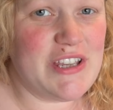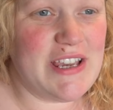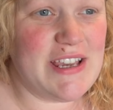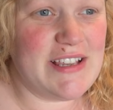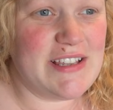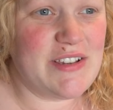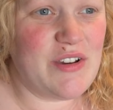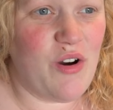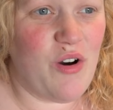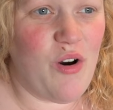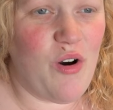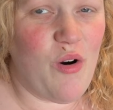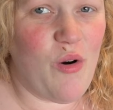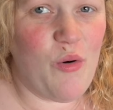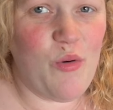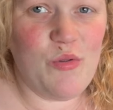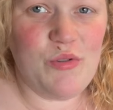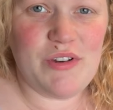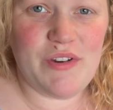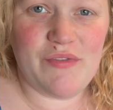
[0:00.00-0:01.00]
It's got
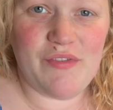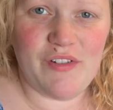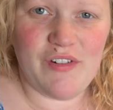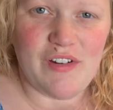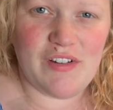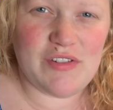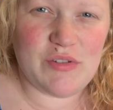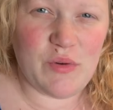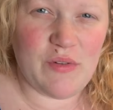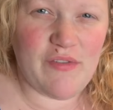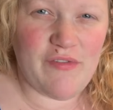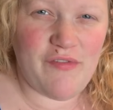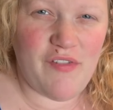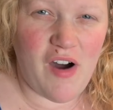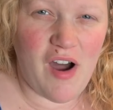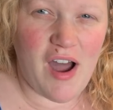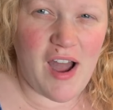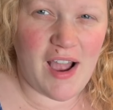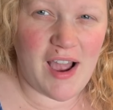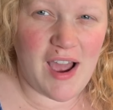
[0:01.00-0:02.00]
all different sort of
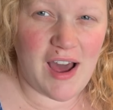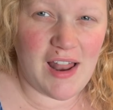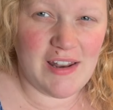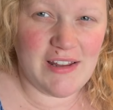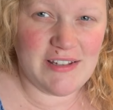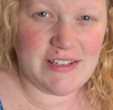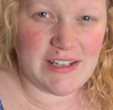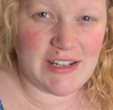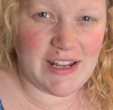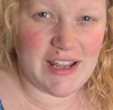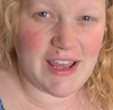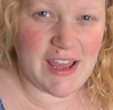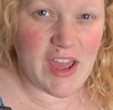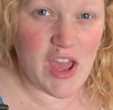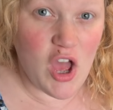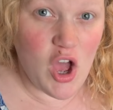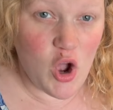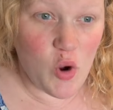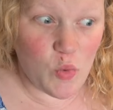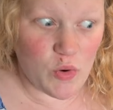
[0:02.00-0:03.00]
fire colours in it,
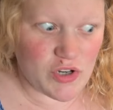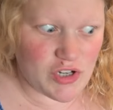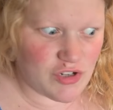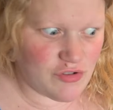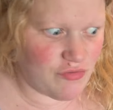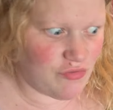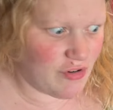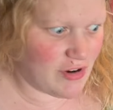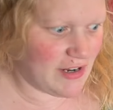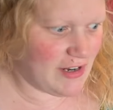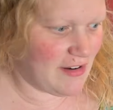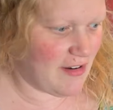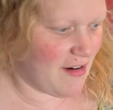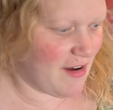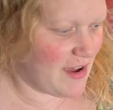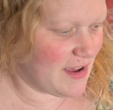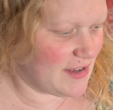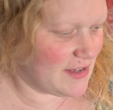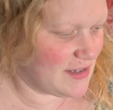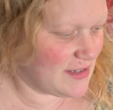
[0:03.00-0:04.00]
which is really
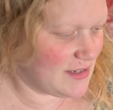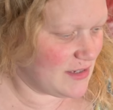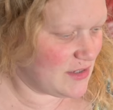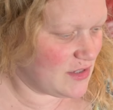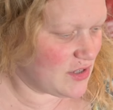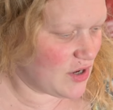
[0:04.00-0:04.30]
nice.